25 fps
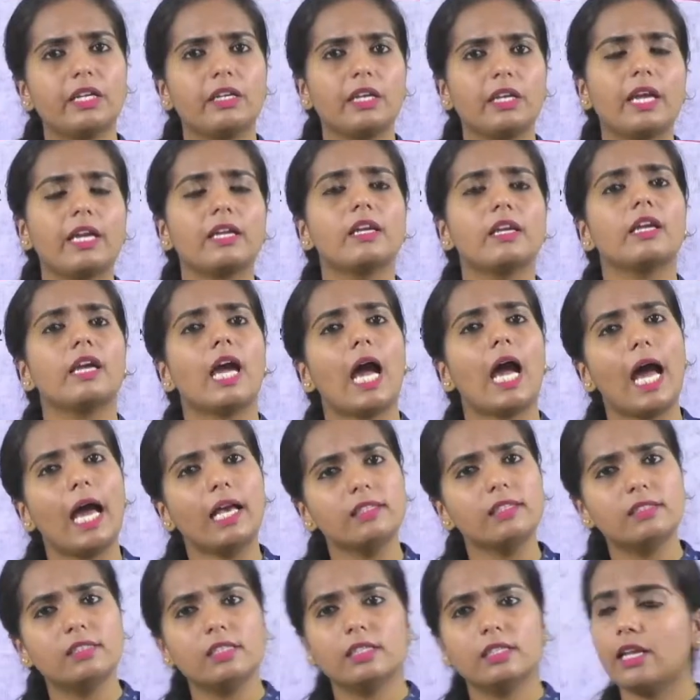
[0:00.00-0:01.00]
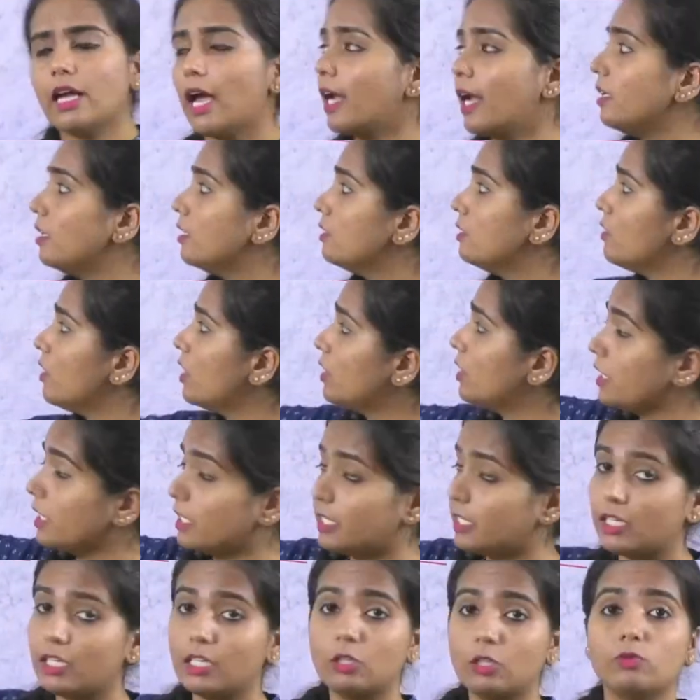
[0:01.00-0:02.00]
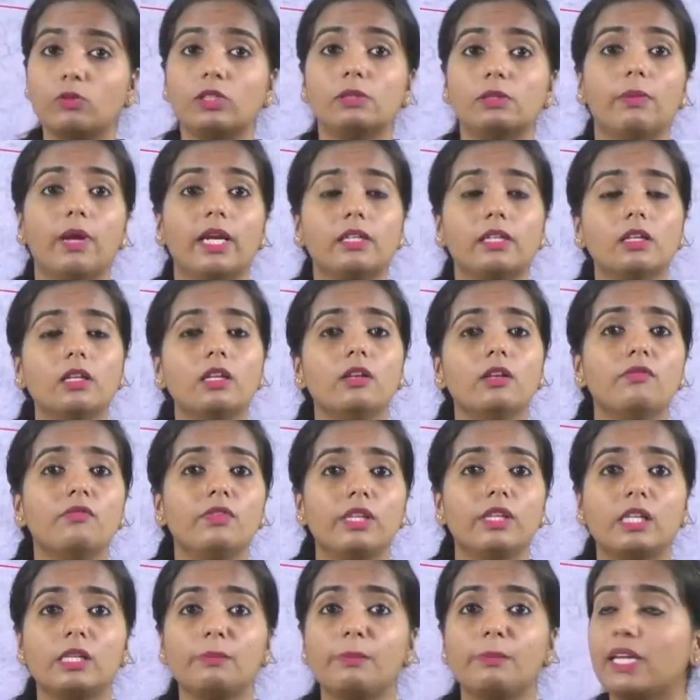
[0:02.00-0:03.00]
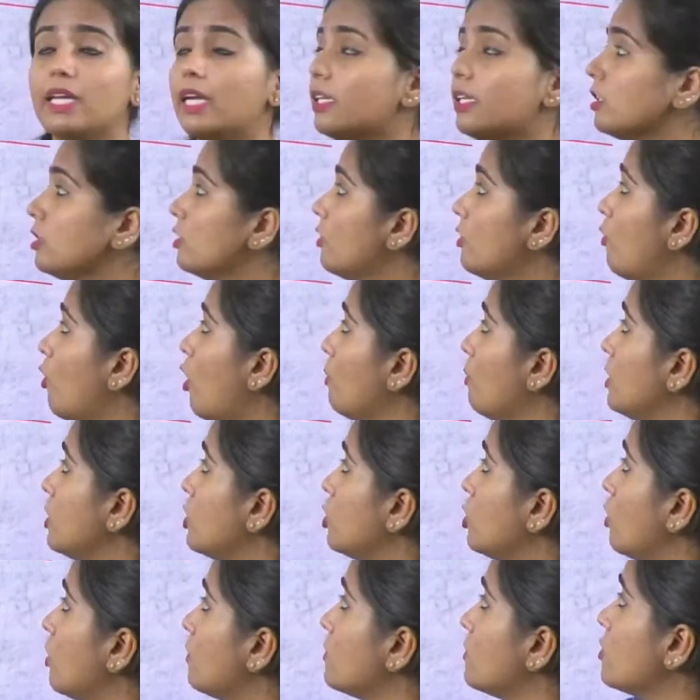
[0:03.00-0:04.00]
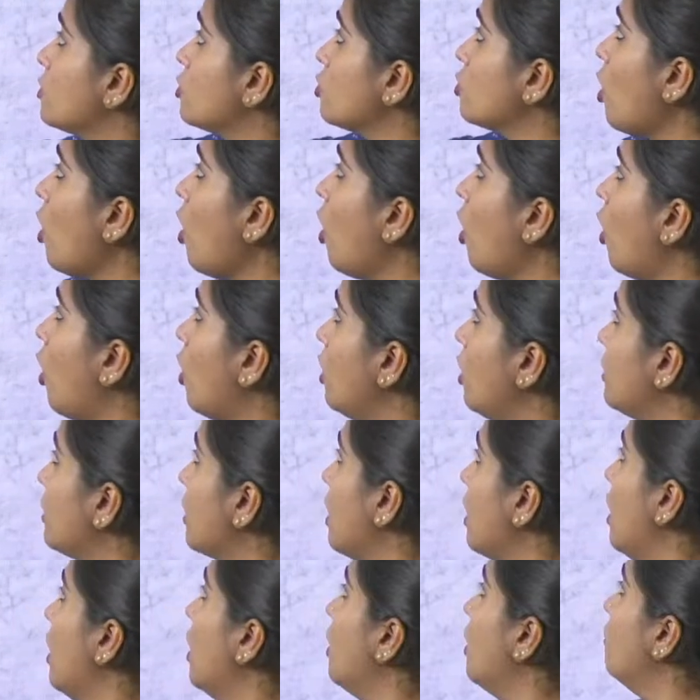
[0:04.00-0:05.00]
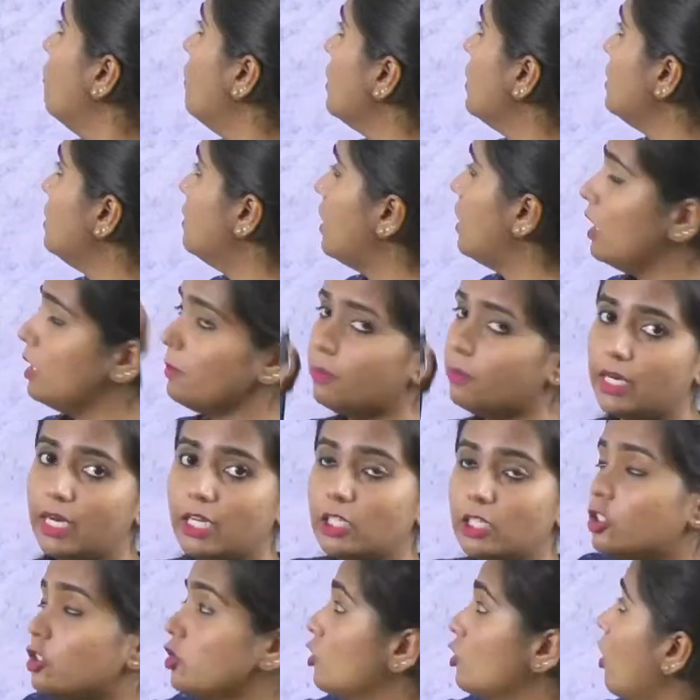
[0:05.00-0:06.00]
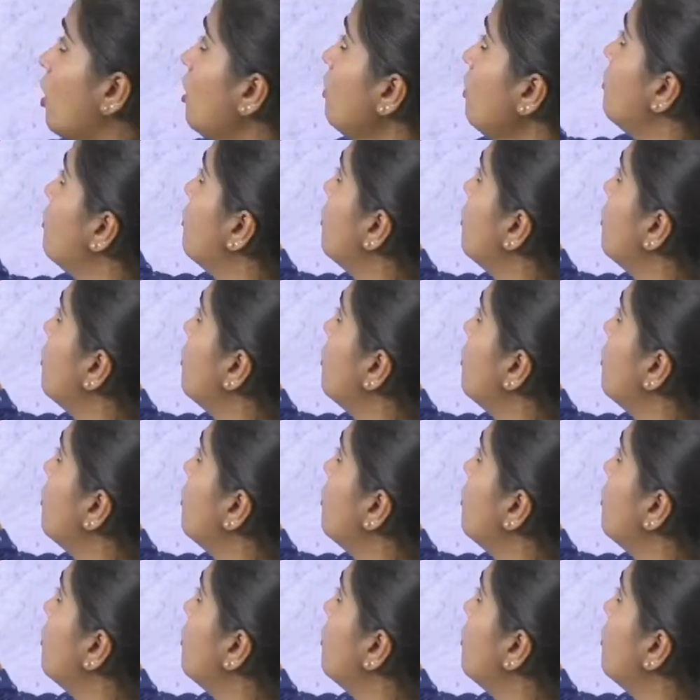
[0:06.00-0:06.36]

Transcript: taking acid and we are treating it with metal, we will be getting the formation of salt with the liberation of